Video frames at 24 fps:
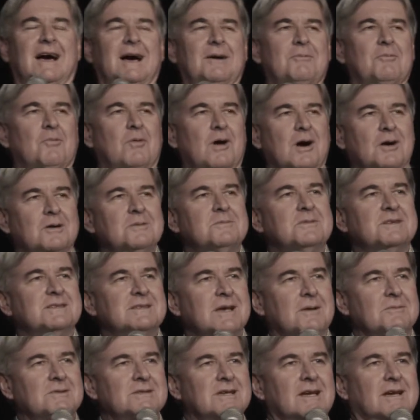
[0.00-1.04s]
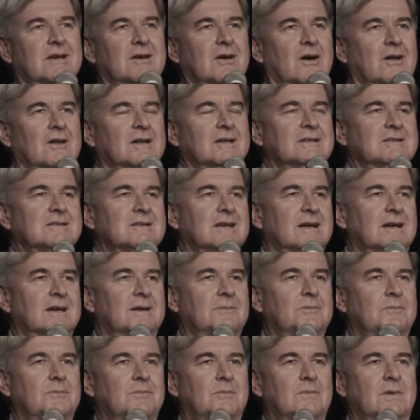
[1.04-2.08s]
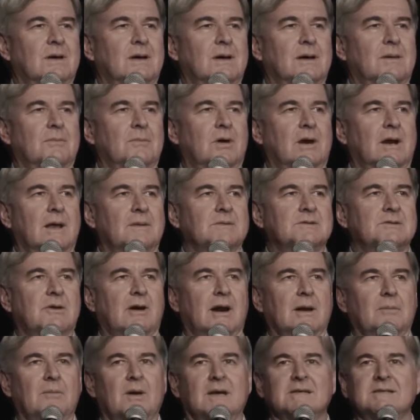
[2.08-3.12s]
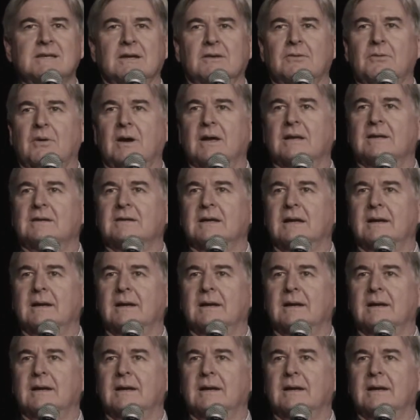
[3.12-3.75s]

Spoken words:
Welcome to Somerset College. My name is Craig Bassingthwaighte.